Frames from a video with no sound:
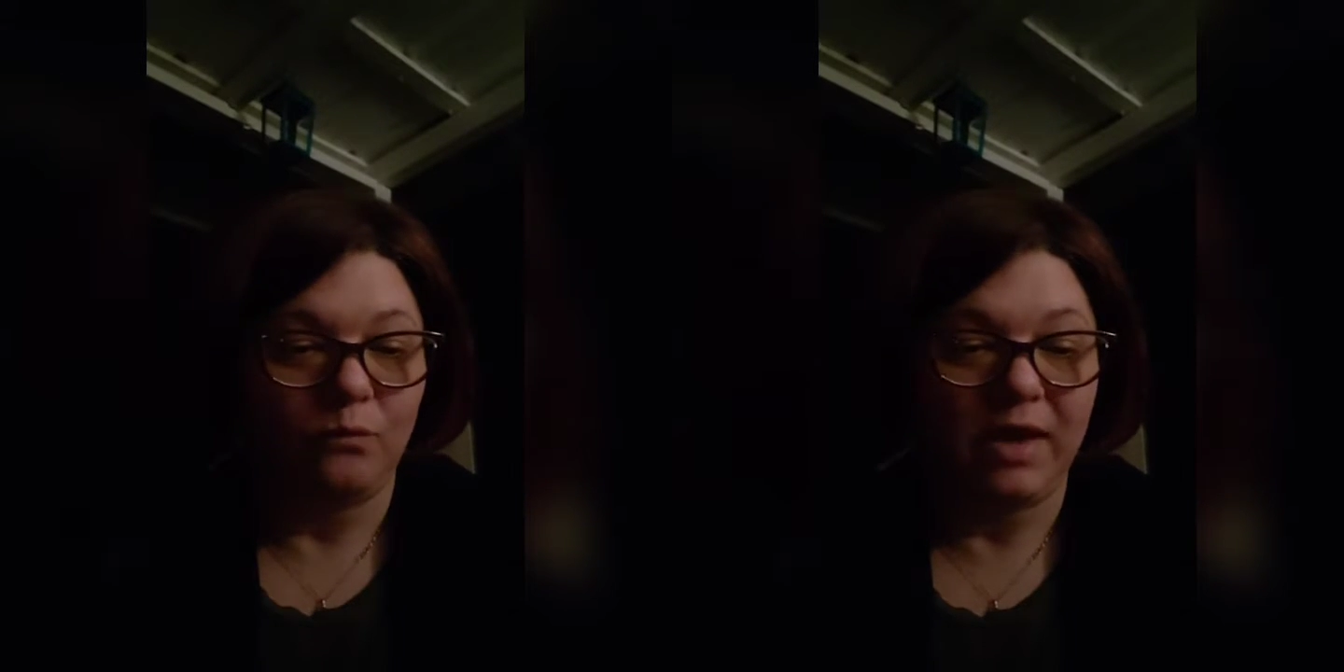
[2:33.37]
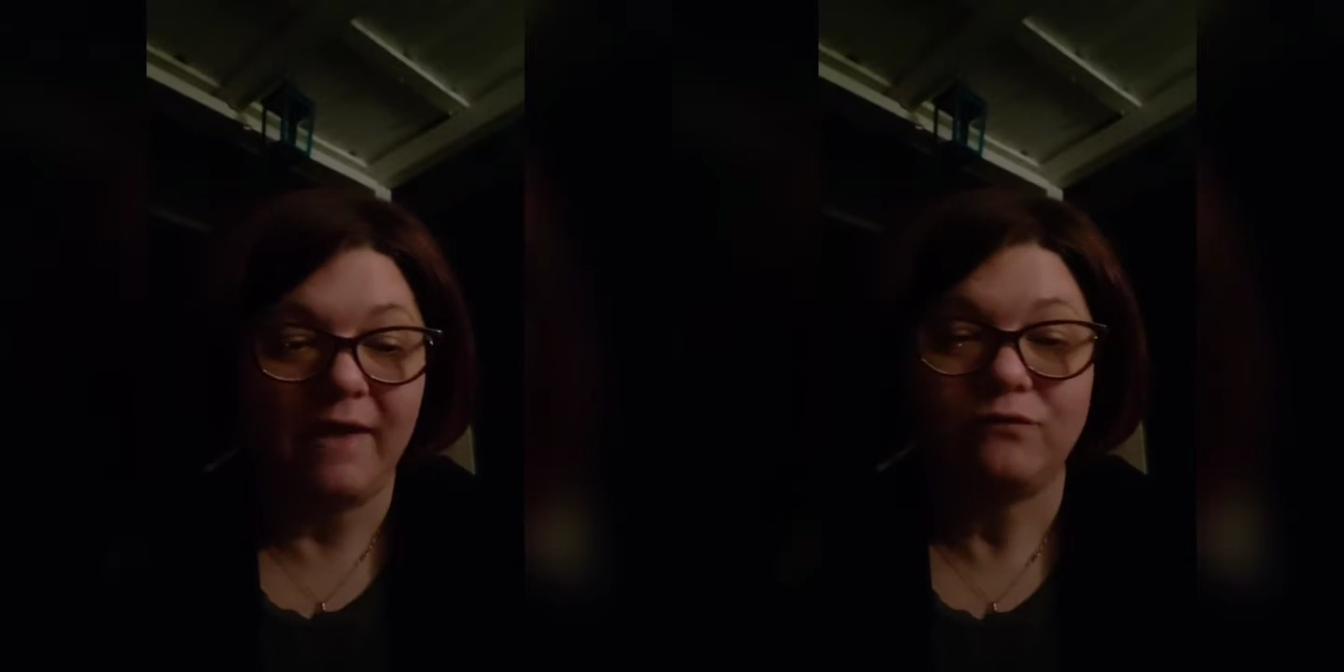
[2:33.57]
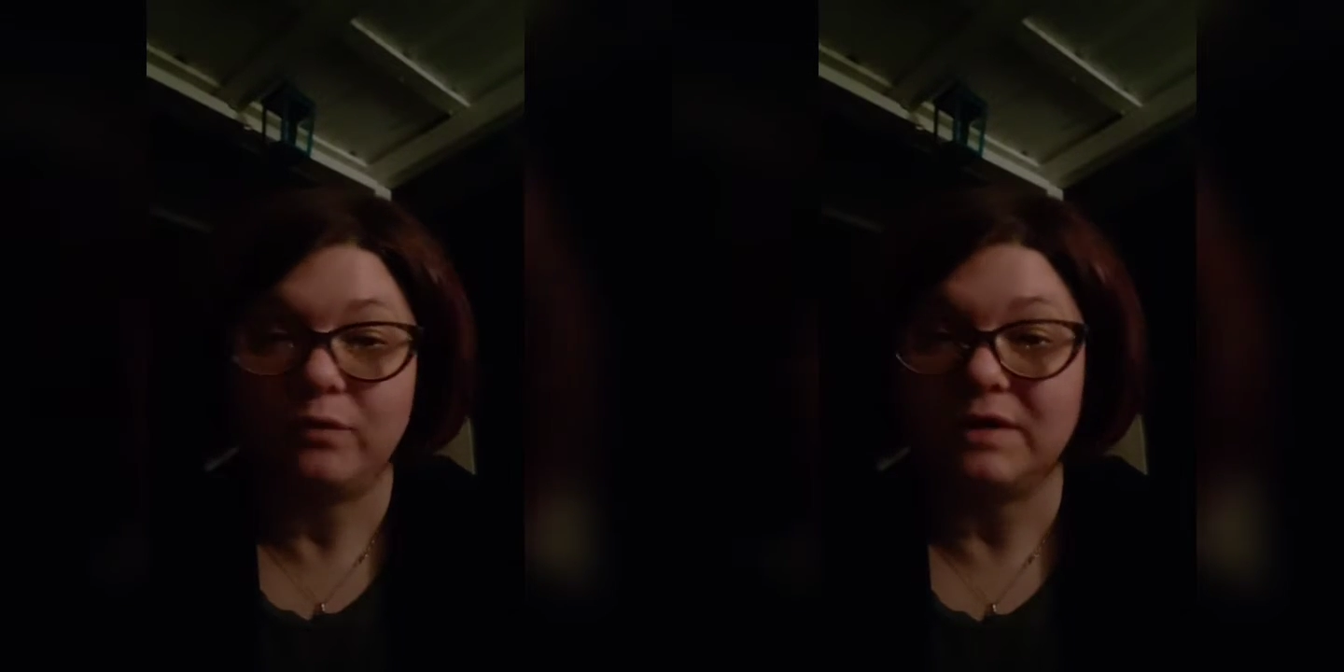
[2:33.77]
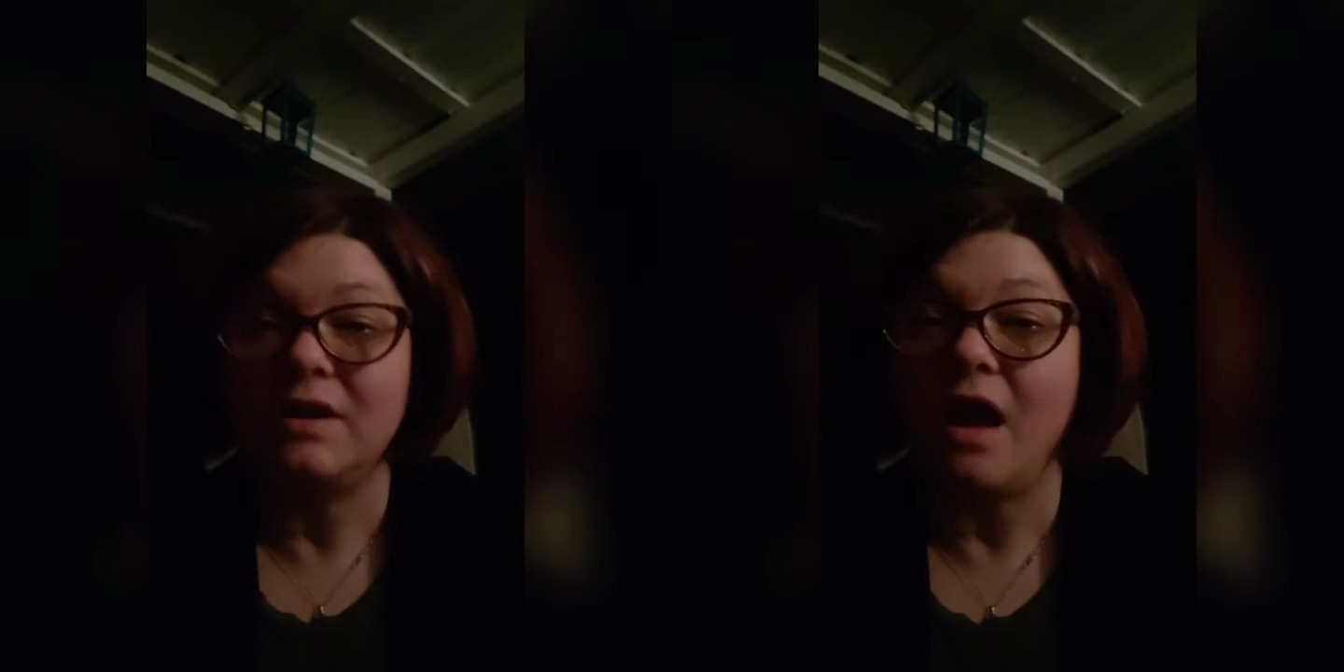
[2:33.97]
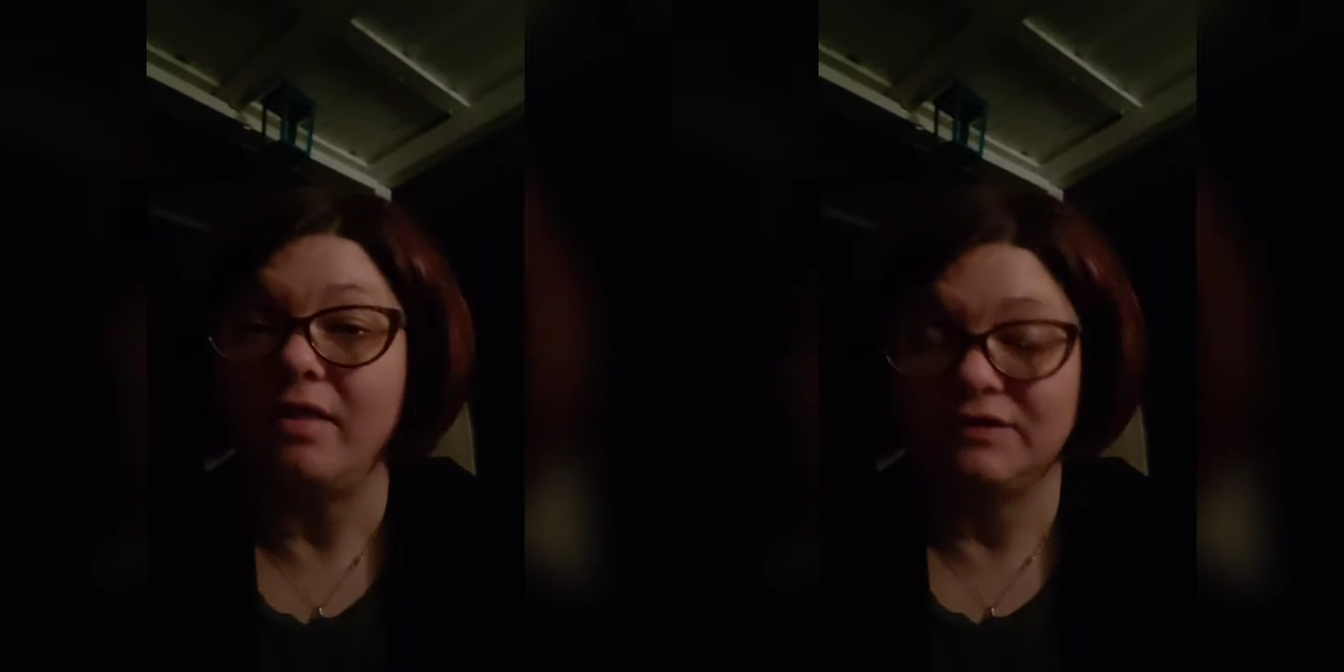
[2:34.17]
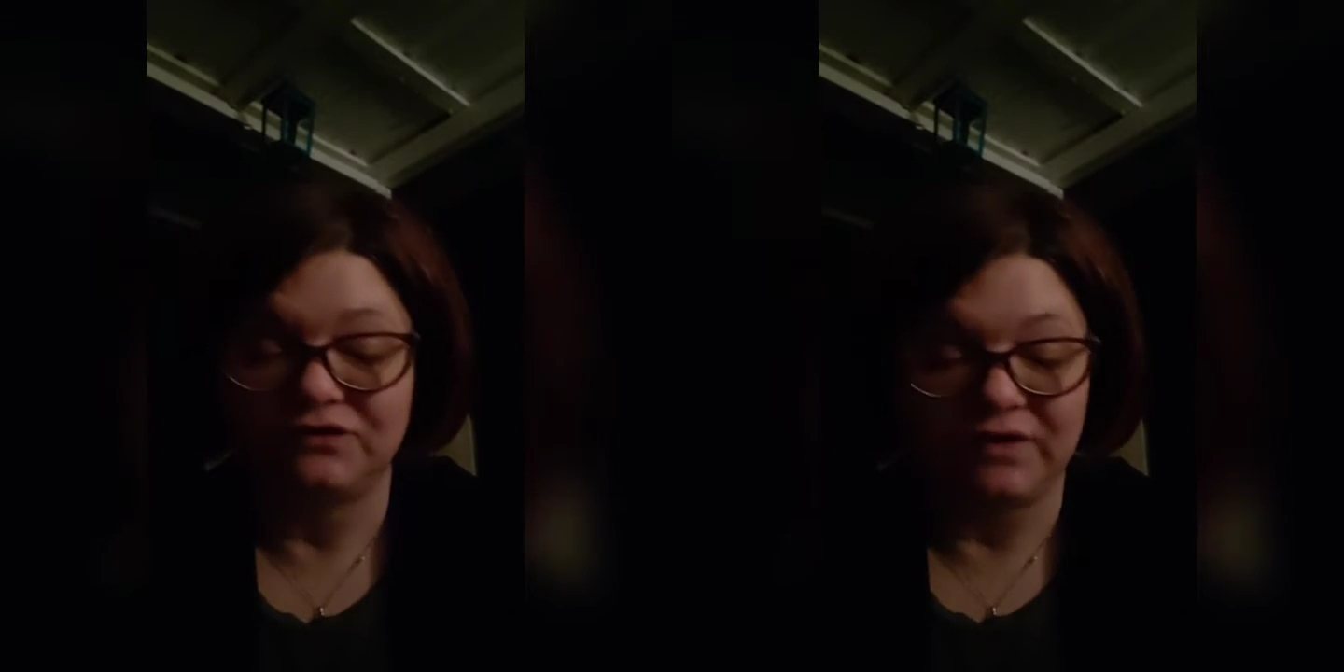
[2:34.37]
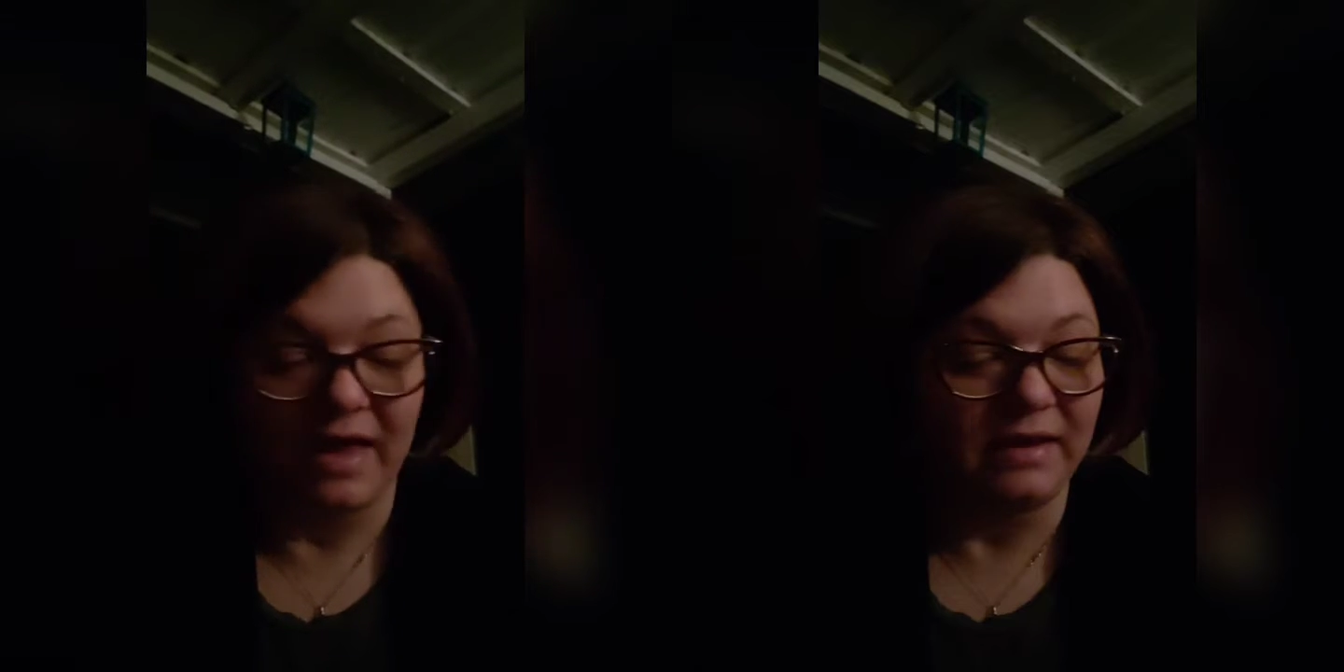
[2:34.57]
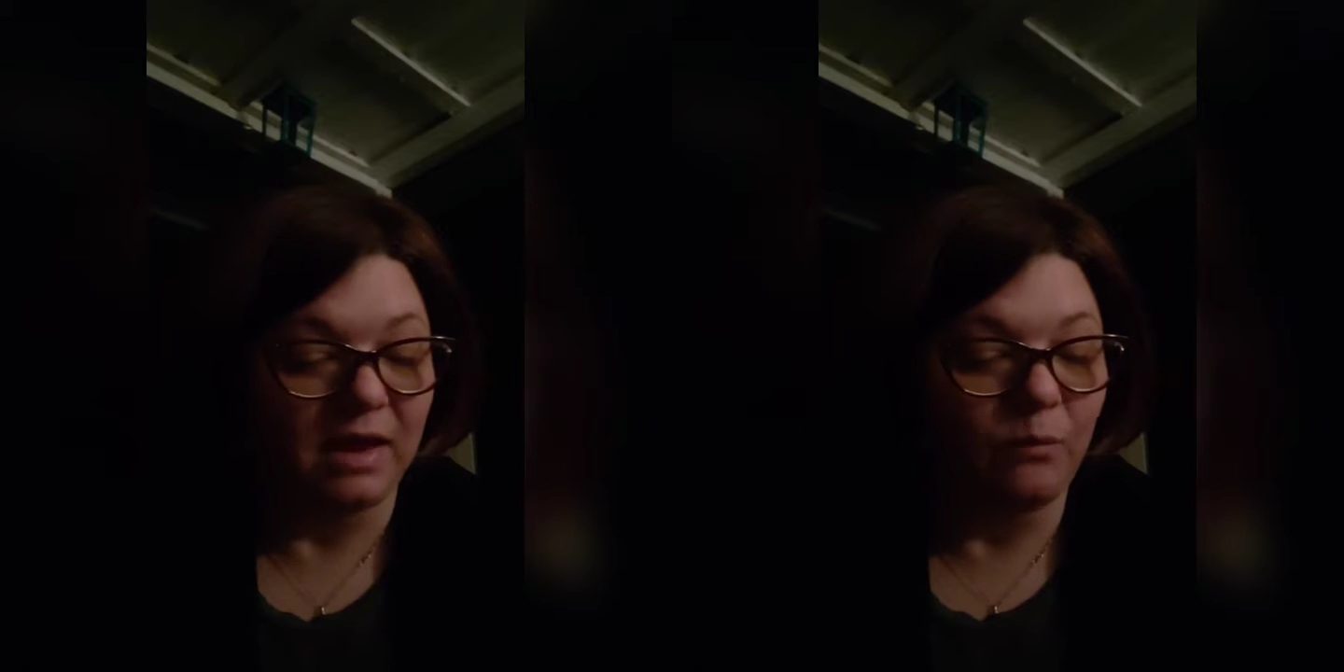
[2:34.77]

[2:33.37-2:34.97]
we have to acknowledge that